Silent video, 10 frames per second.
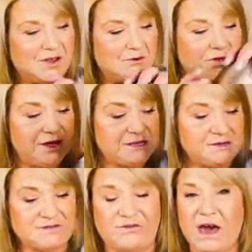Well, this
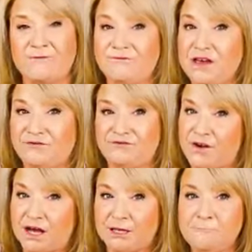was Fab Fit
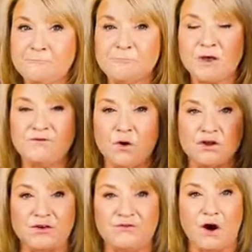Fun for
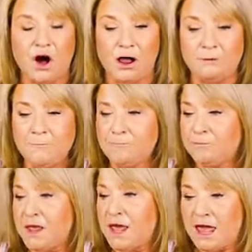the fall,
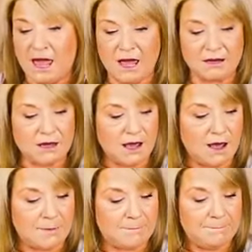and
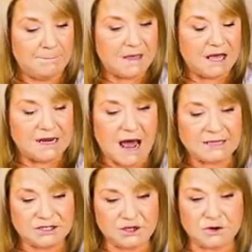
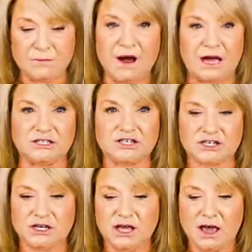not too much.